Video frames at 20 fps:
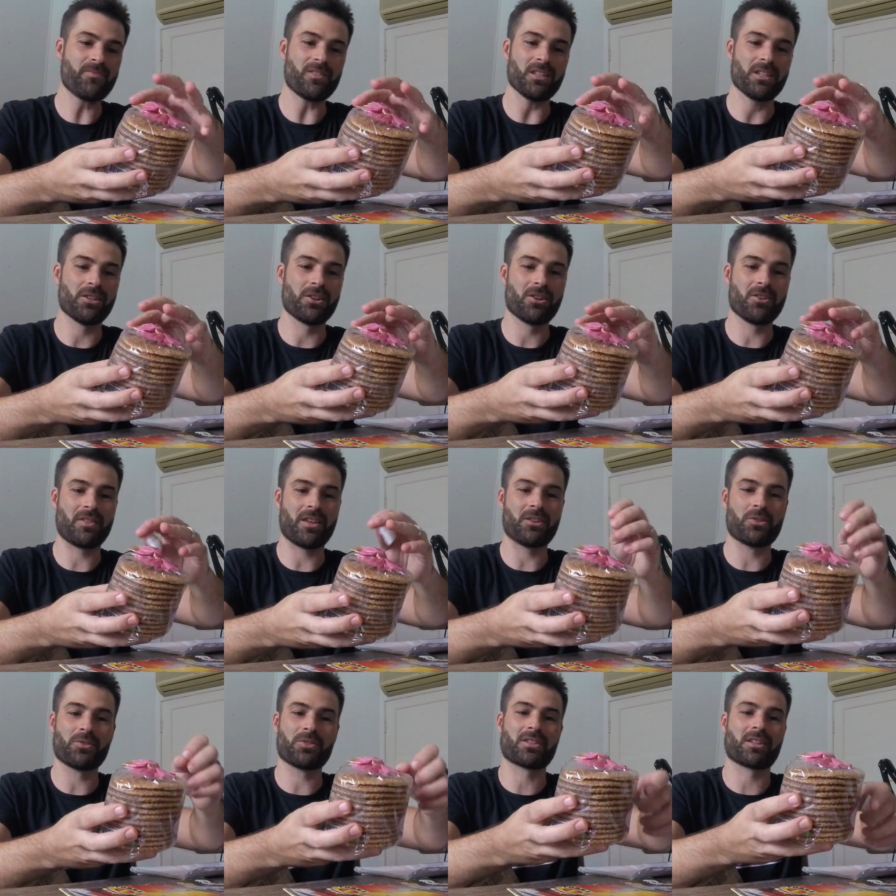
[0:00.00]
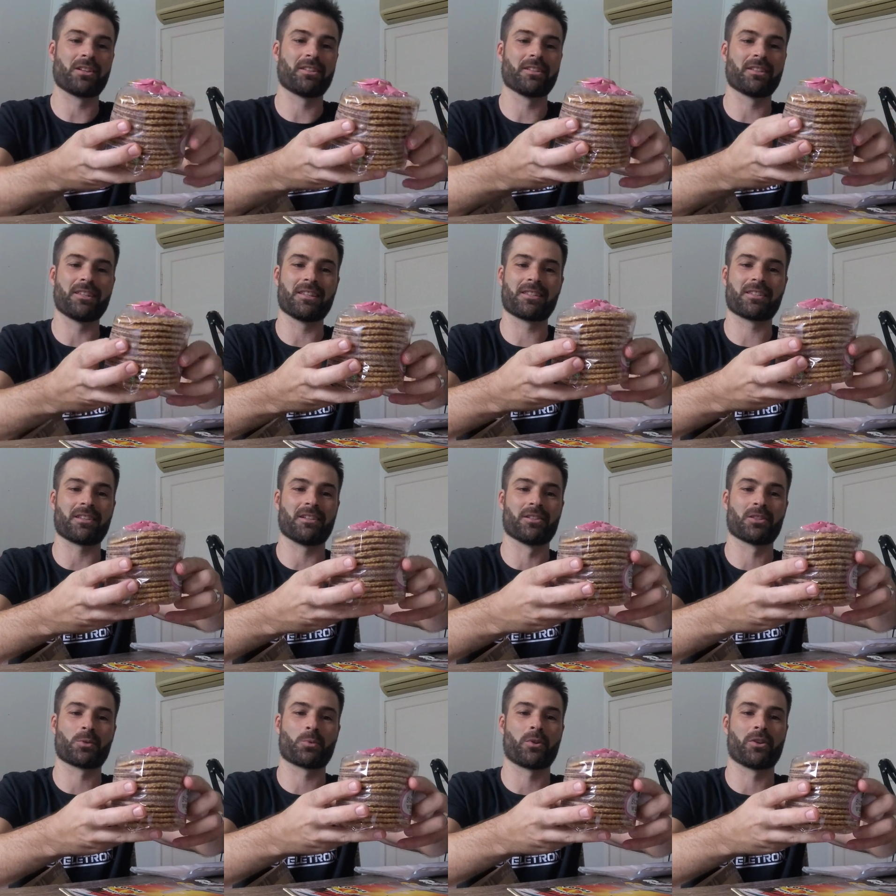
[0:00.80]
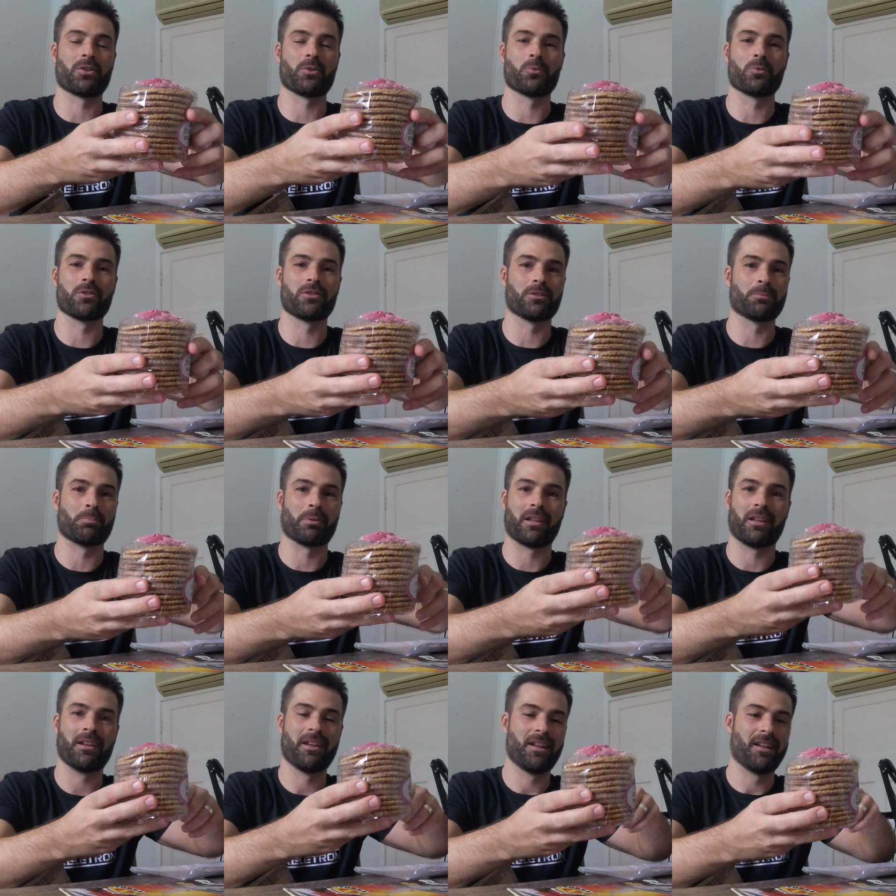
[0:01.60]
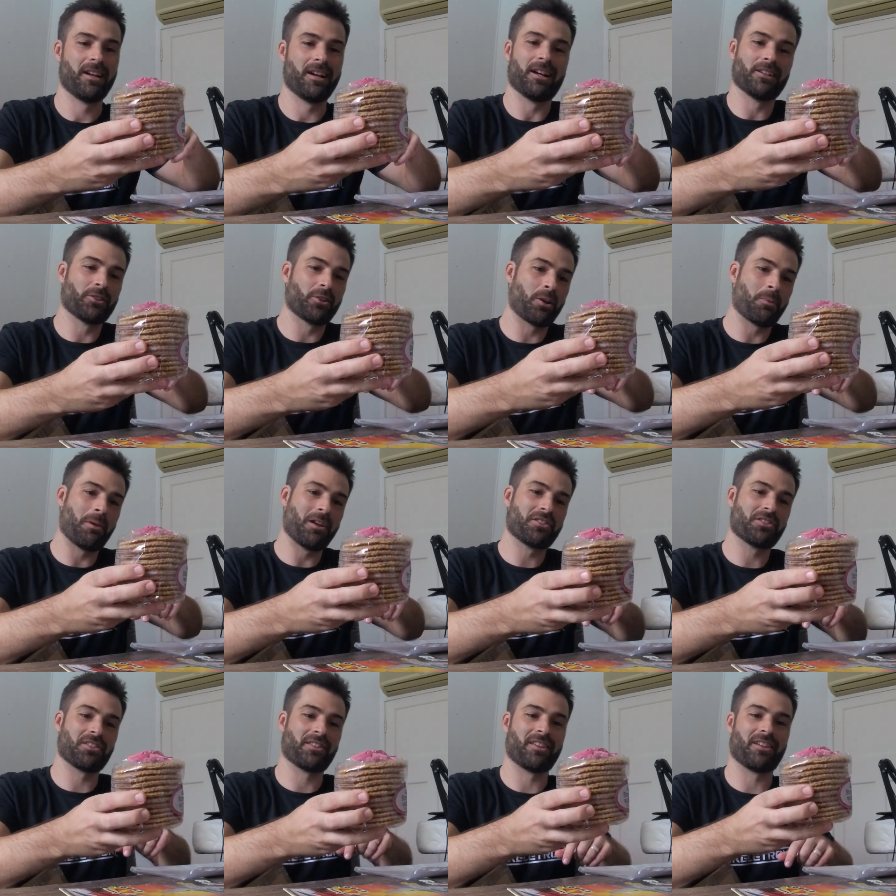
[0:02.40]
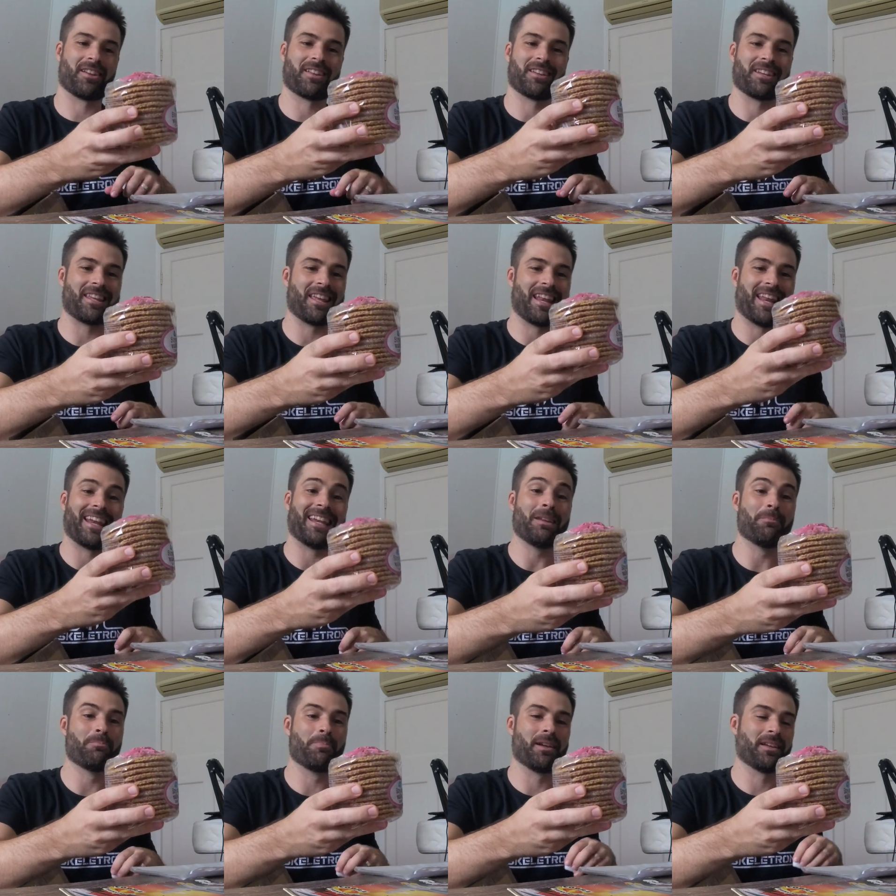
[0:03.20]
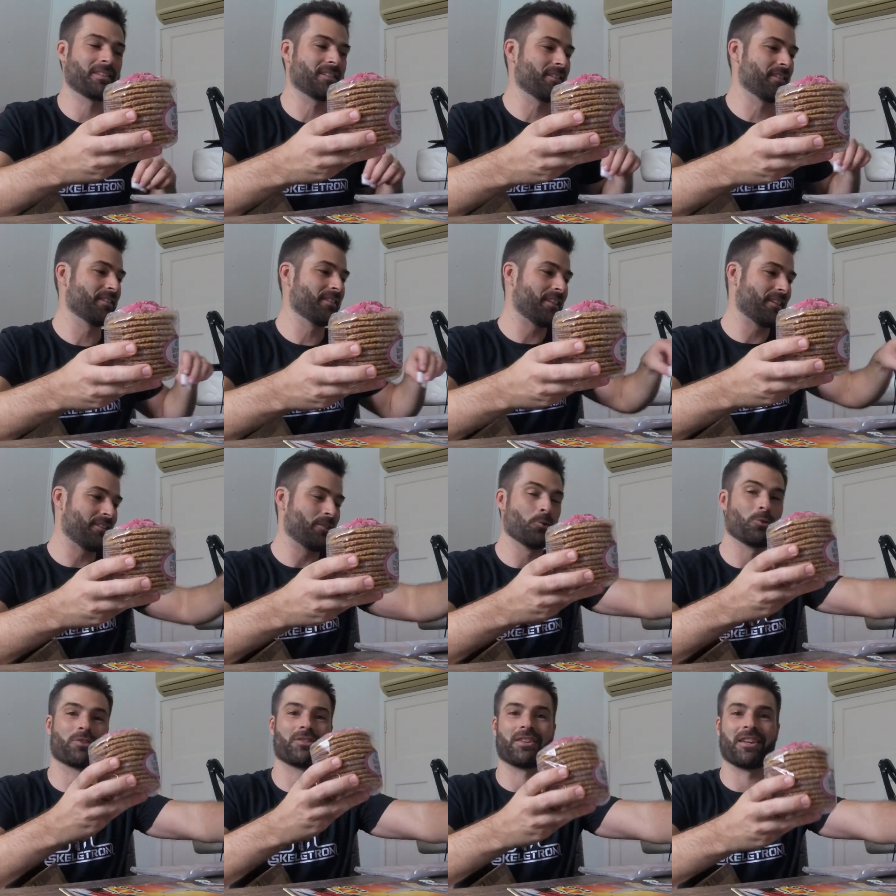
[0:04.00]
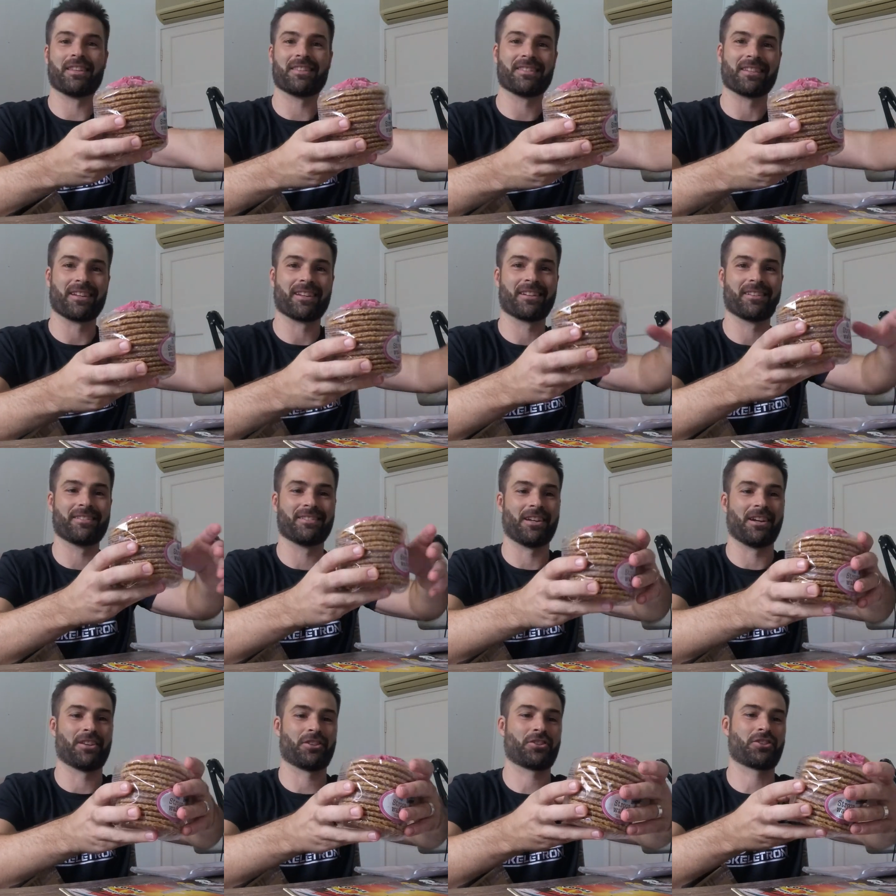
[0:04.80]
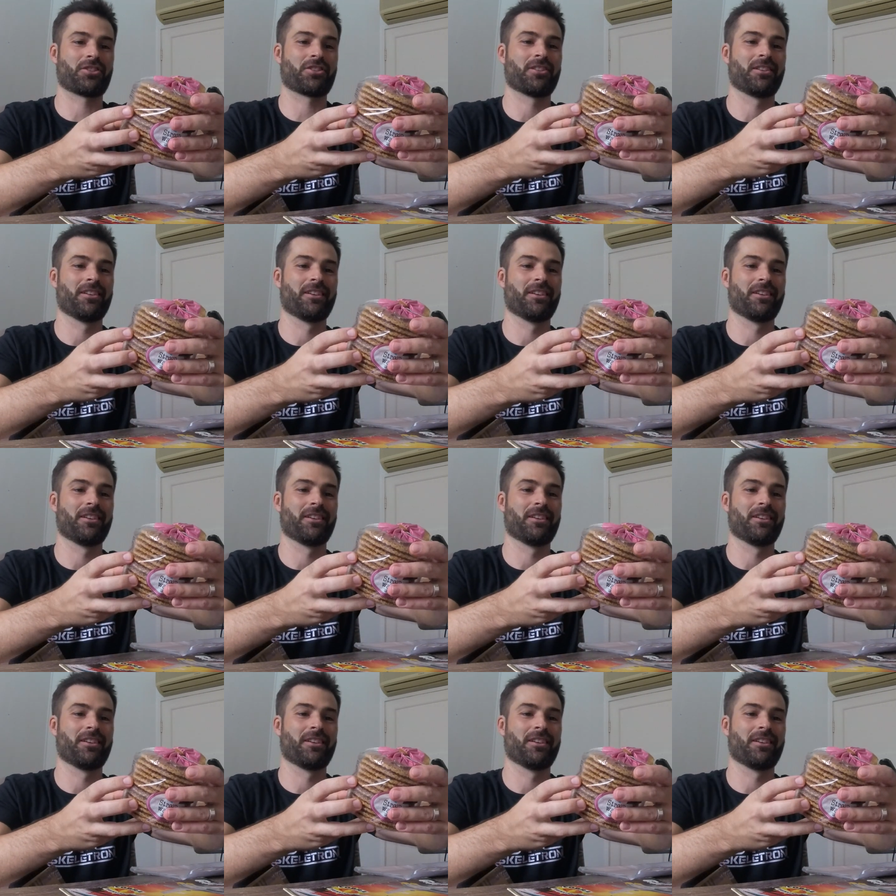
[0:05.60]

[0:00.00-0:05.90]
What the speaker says: You know, they do sell these elsewhere in the world, but I don't imagine they can get any better than the authentic Dutch